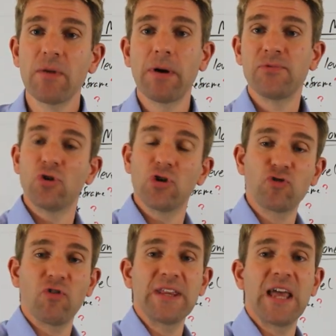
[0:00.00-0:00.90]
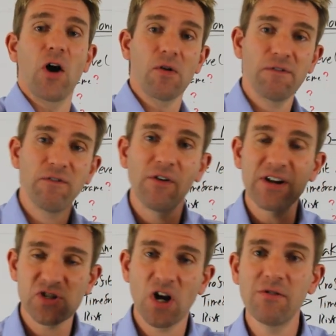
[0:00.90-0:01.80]
Perhaps you're going to trade that on a
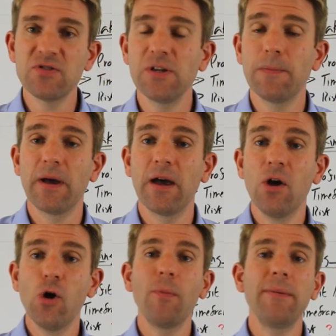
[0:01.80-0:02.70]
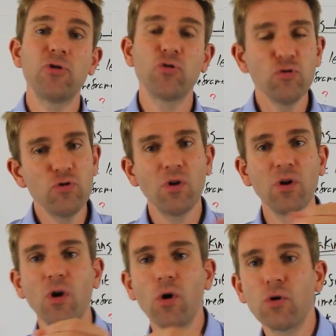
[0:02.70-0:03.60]
forex currency pair, or maybe crude
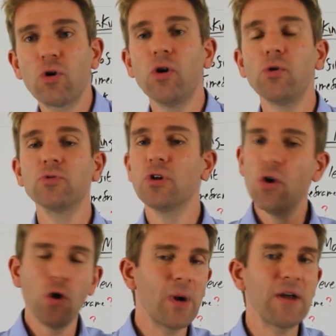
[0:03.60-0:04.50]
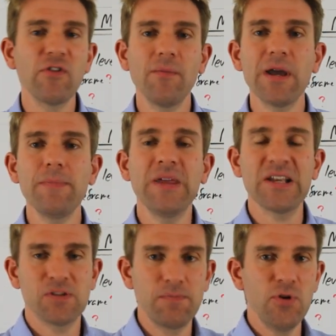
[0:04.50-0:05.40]
oil or gold, or whatever it may be.
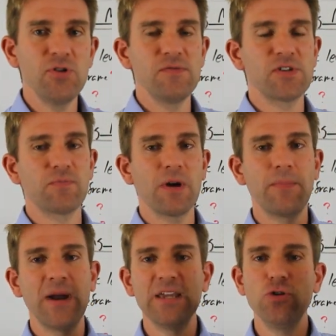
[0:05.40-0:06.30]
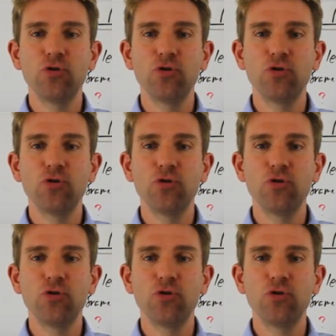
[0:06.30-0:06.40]
That's the beauty of spread betting.